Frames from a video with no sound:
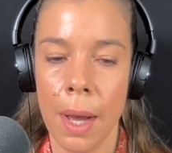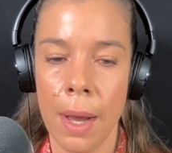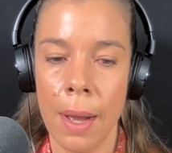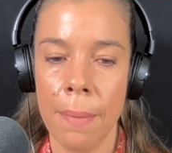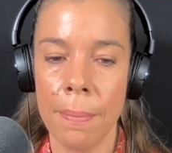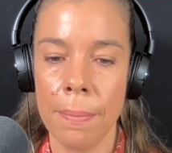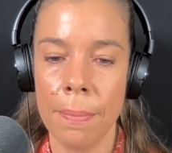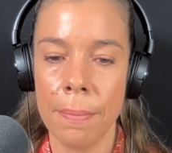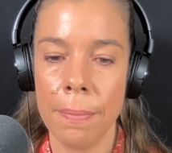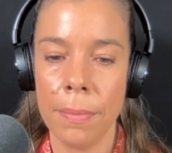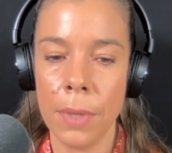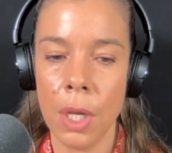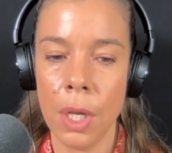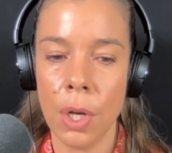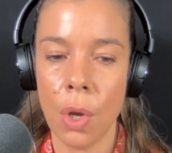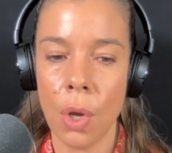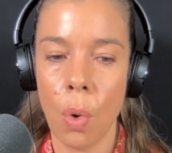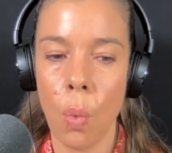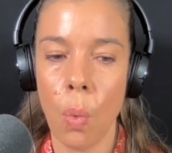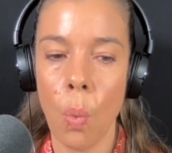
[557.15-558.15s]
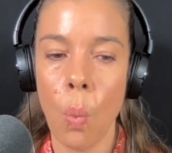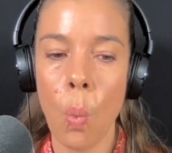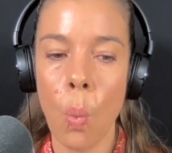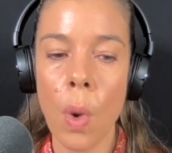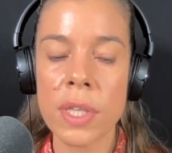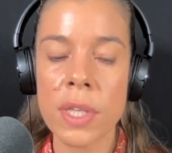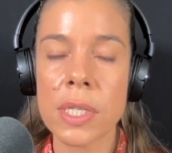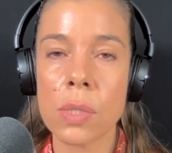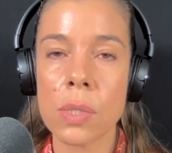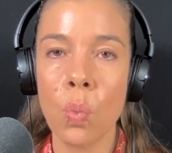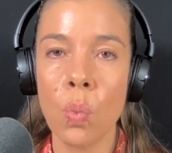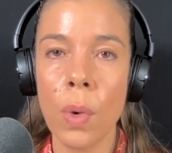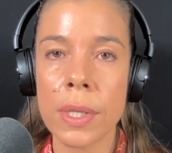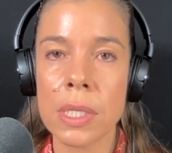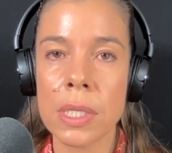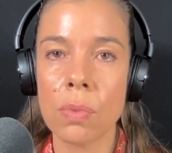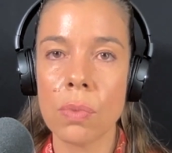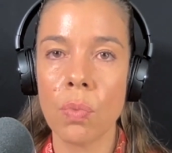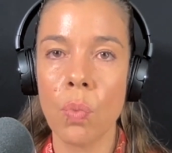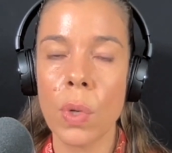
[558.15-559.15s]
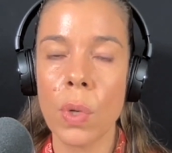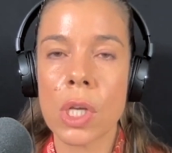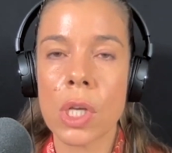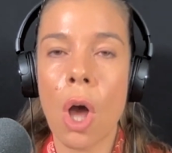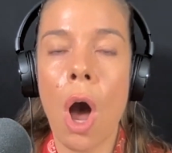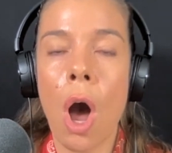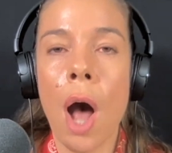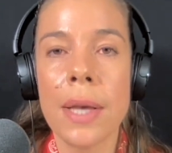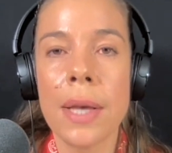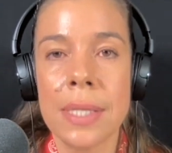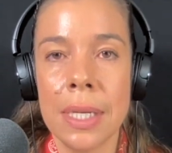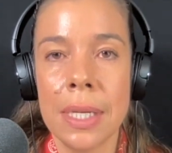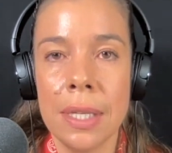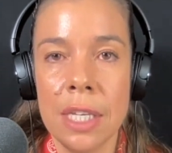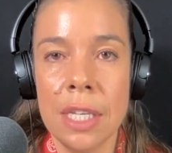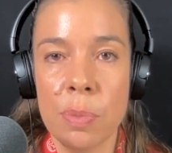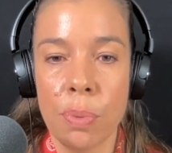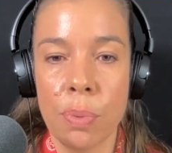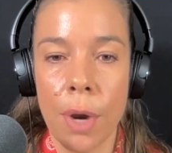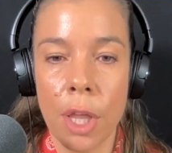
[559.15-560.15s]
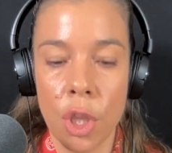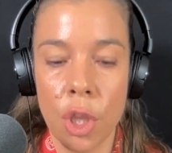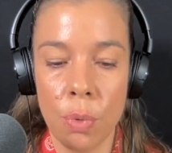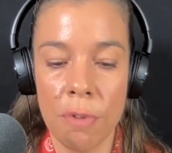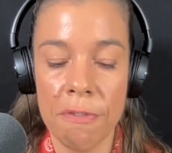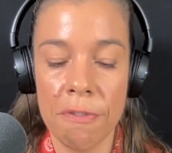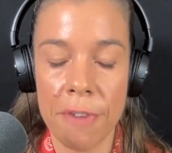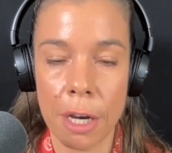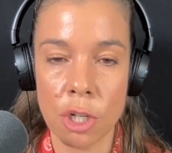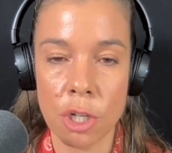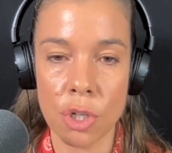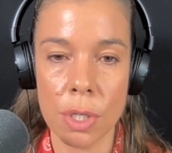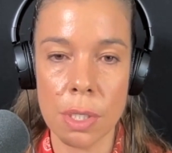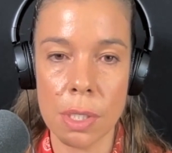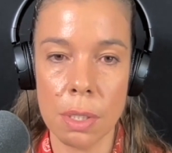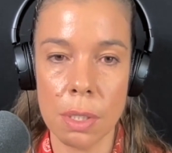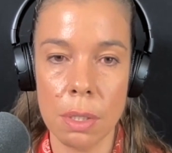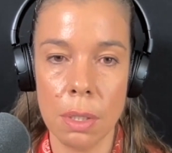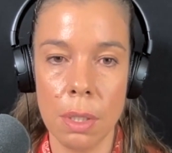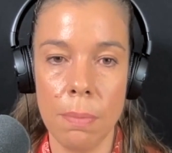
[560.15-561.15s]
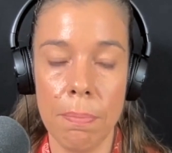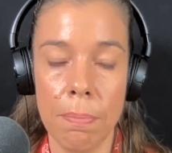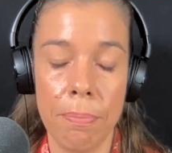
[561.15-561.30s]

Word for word: what's causing these breakthrough infections.